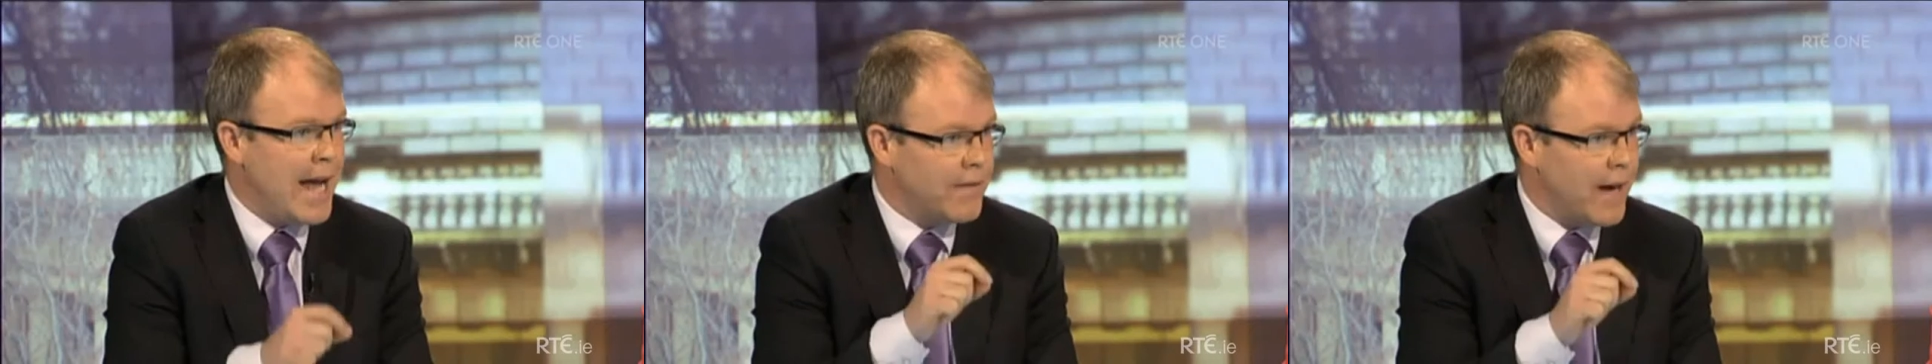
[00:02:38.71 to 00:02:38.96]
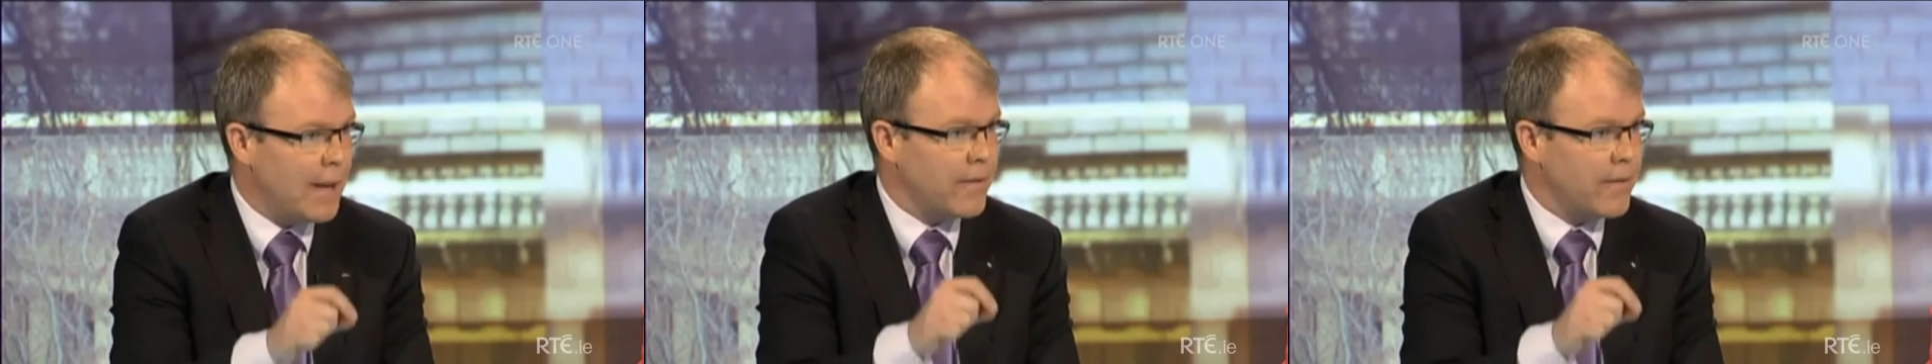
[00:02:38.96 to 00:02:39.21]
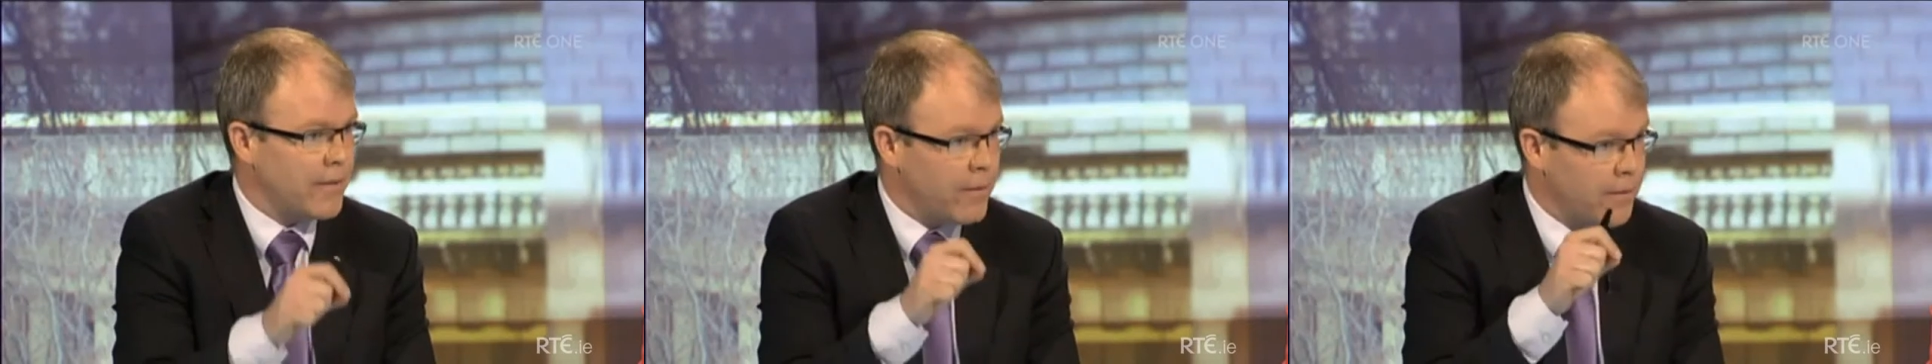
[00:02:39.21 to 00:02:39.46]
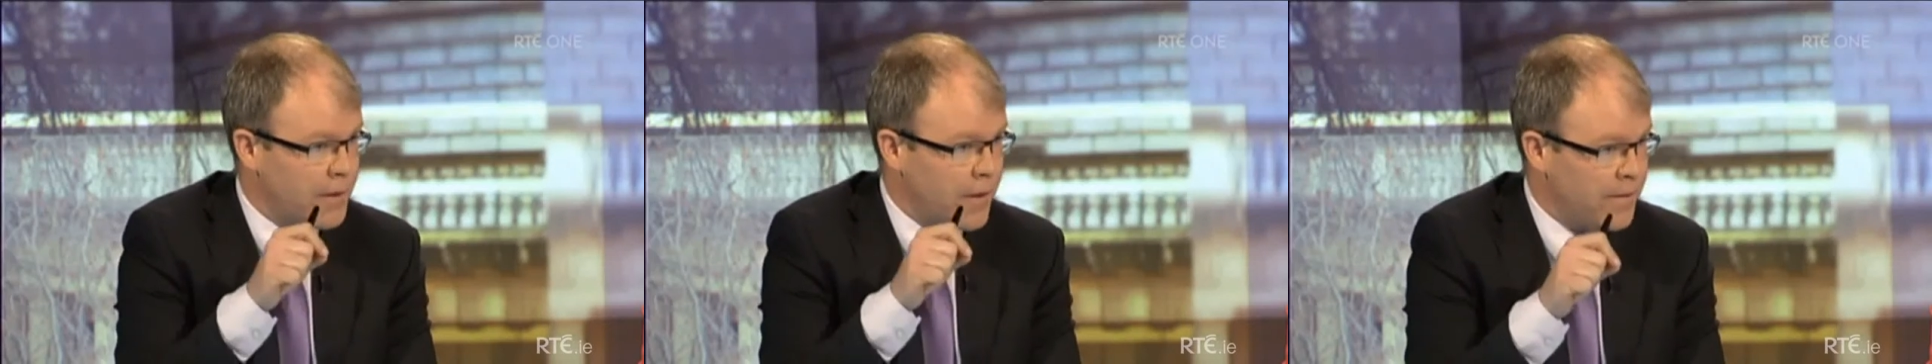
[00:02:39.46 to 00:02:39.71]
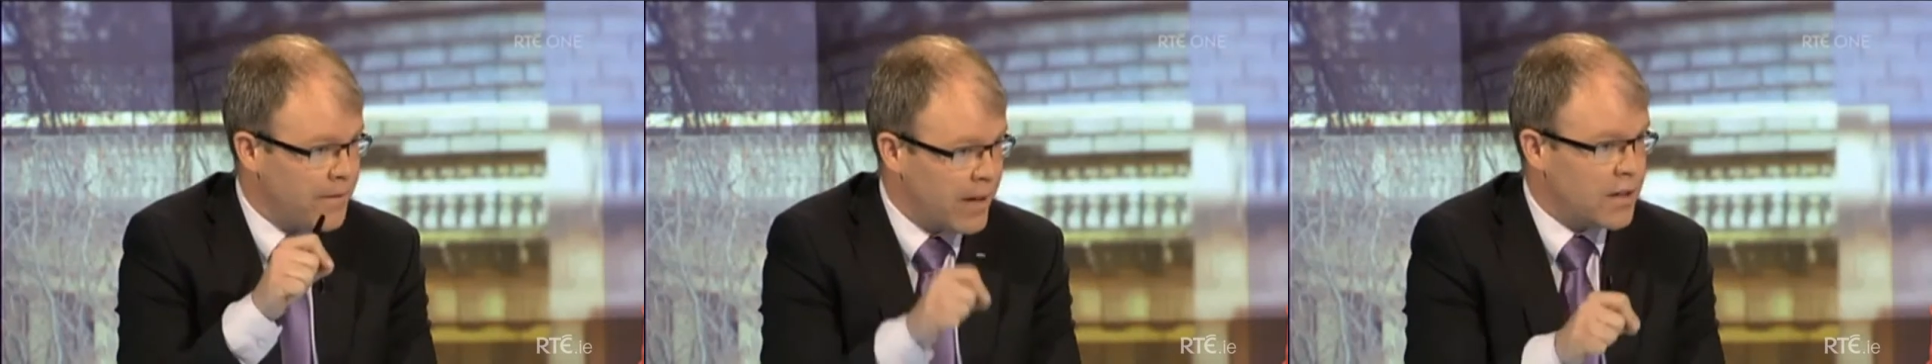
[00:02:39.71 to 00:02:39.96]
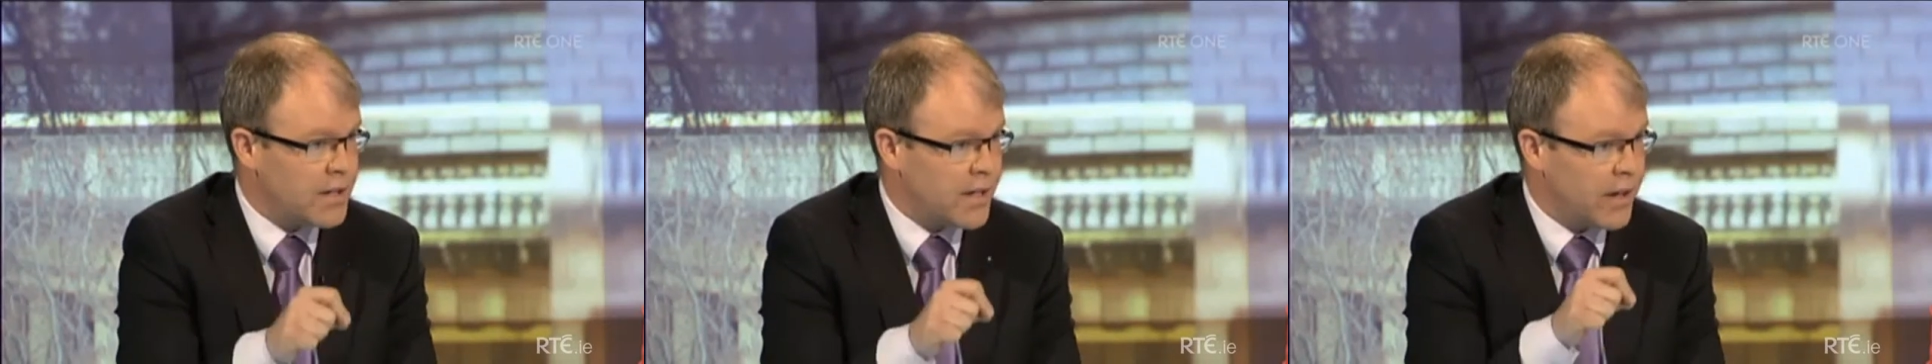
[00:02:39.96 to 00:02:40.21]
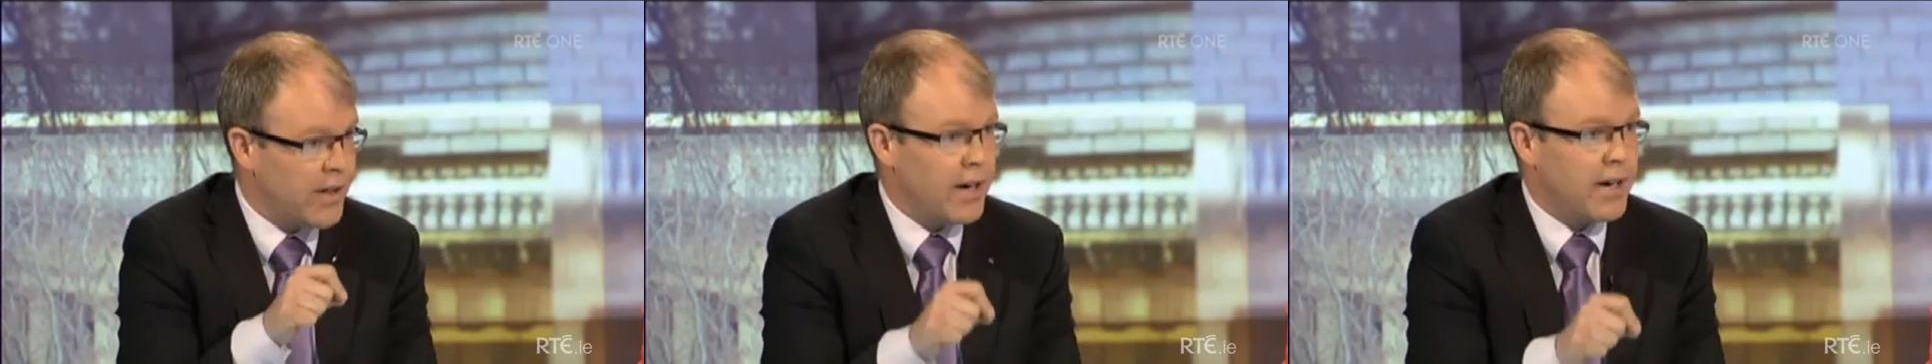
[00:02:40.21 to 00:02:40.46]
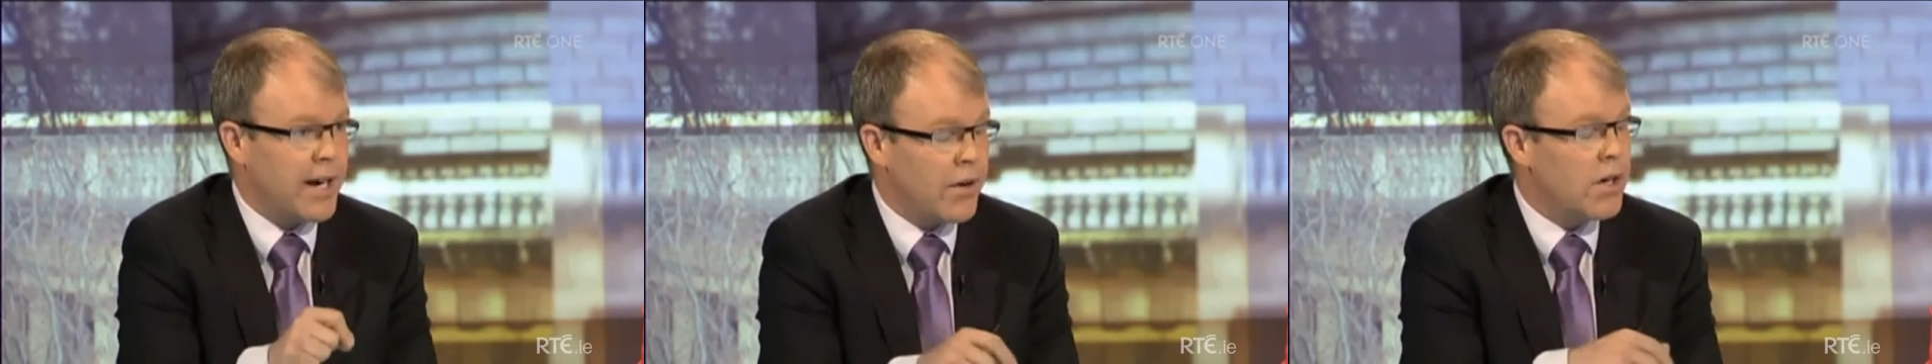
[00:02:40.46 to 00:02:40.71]
developing from the figures that are there
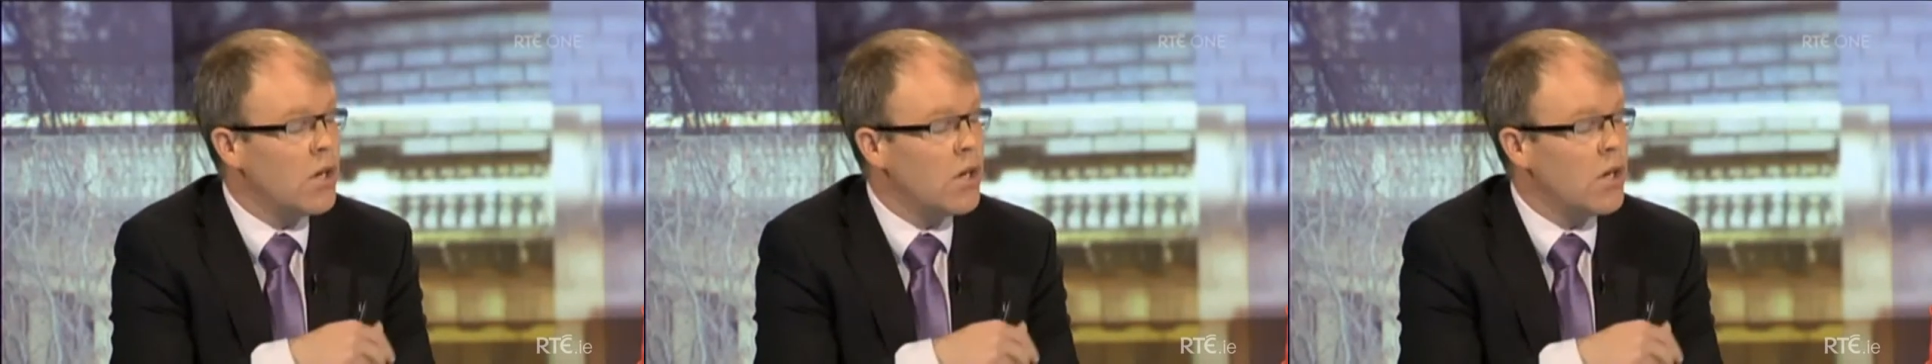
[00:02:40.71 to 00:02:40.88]
now.